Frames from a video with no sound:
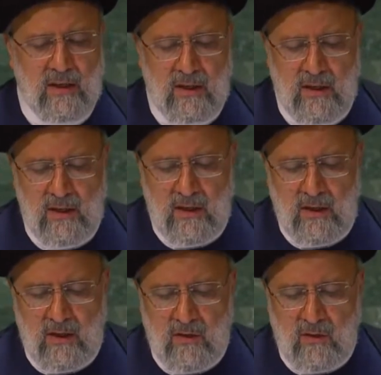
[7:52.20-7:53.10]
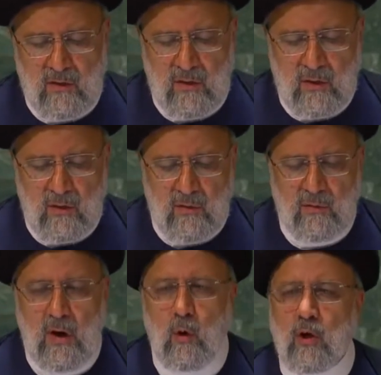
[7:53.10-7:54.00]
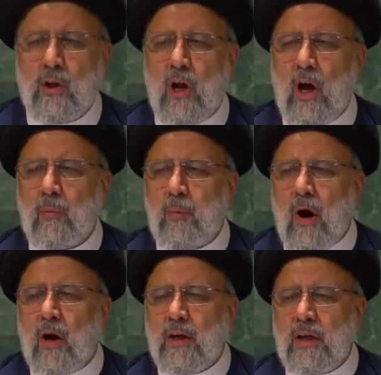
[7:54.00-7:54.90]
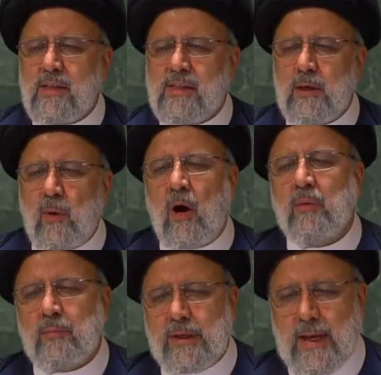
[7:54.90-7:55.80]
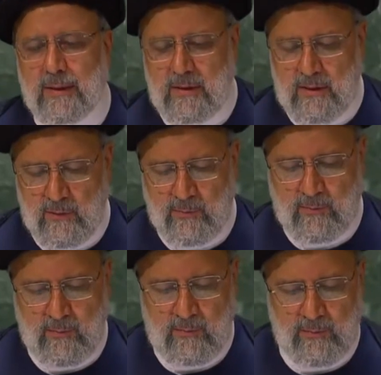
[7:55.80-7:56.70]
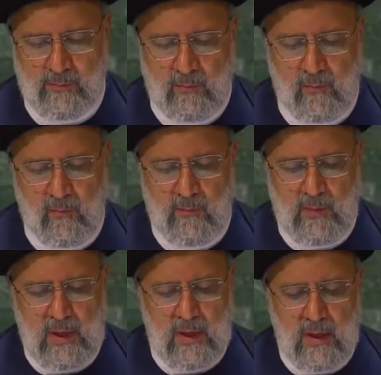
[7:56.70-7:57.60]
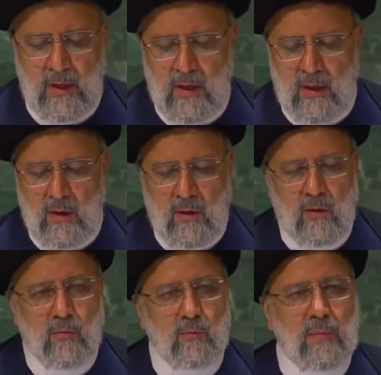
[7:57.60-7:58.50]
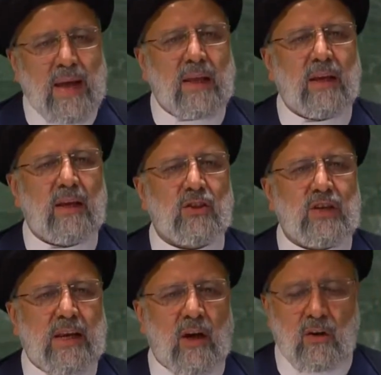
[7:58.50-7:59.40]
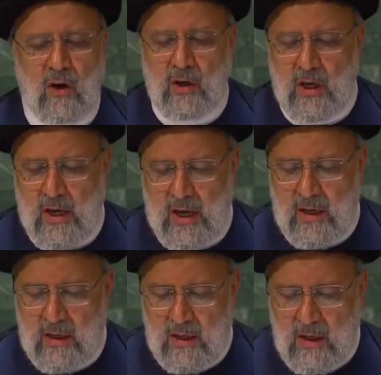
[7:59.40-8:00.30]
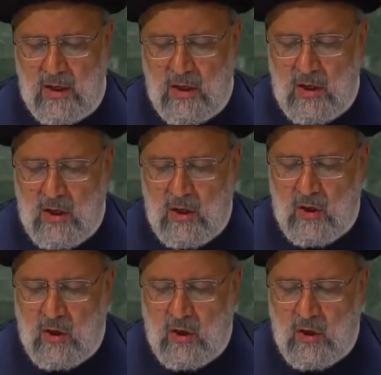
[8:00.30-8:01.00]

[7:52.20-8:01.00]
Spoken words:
sees the world as a jungle and presents itself in the best of lights as a